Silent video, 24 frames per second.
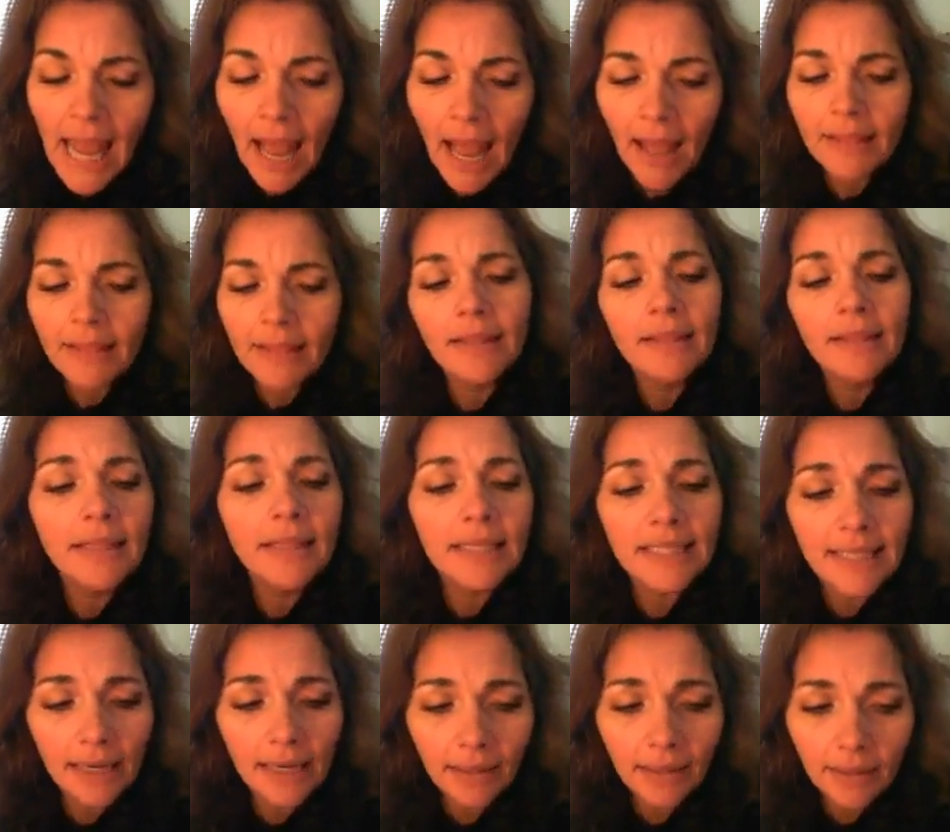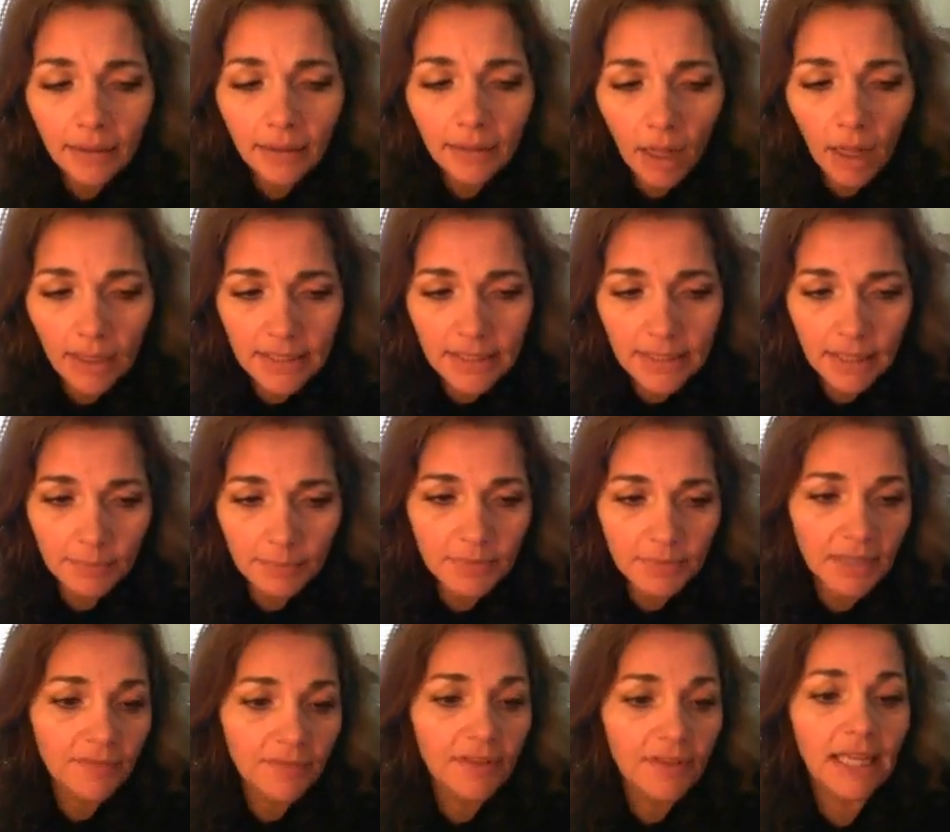And then the second
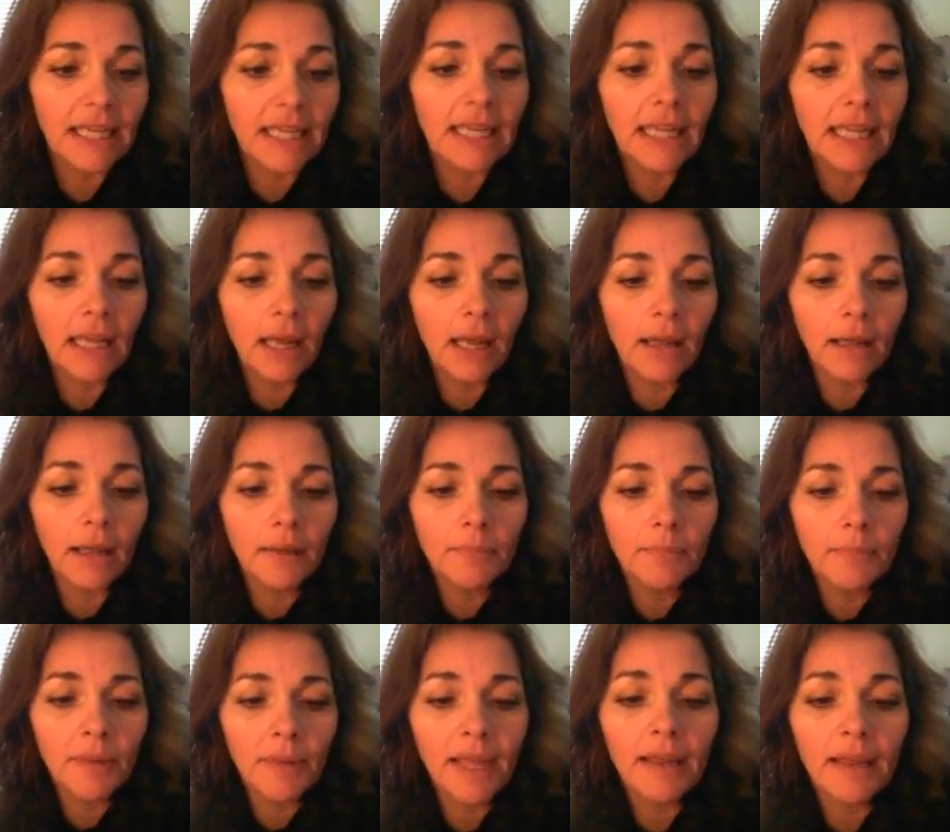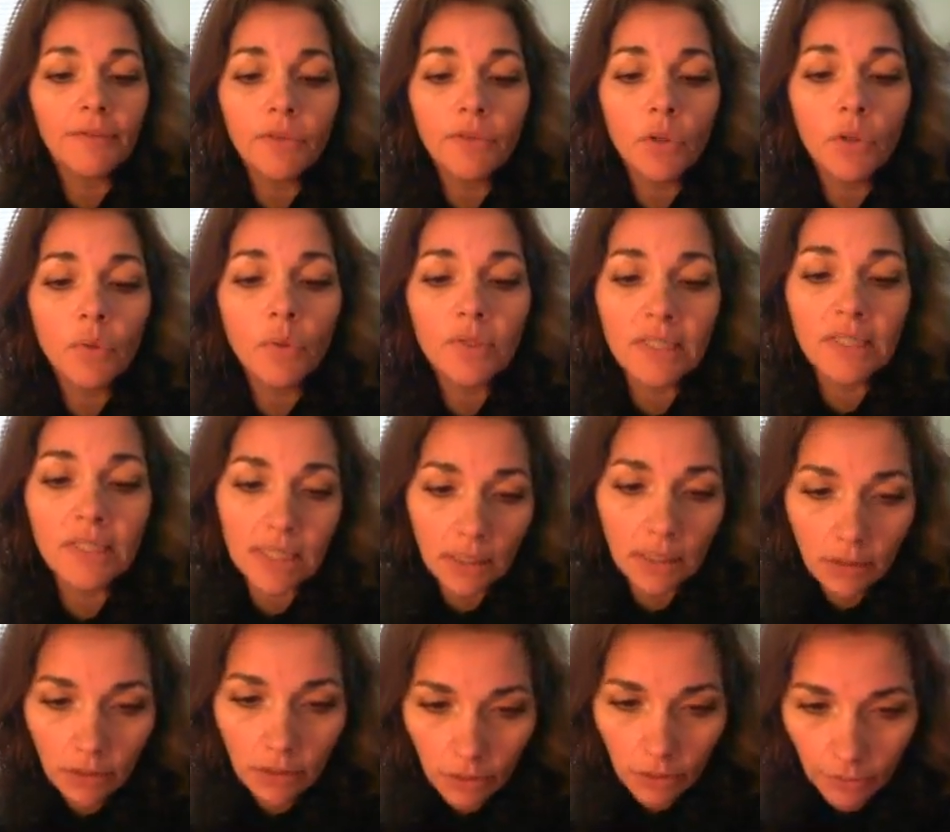concept of if those
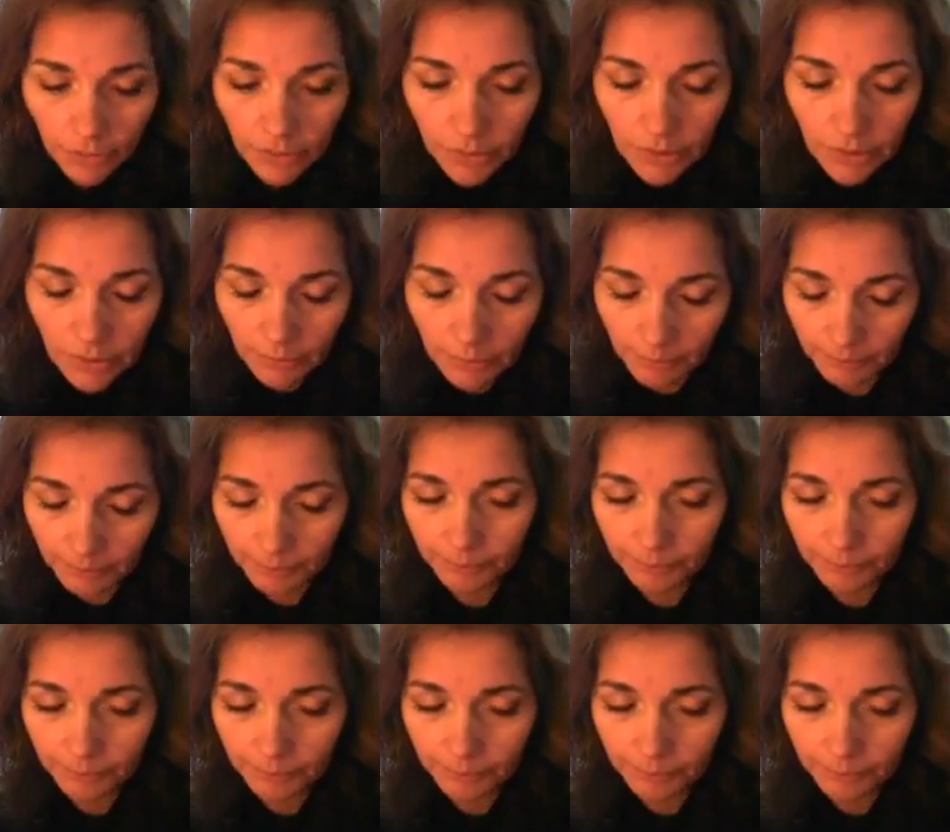signals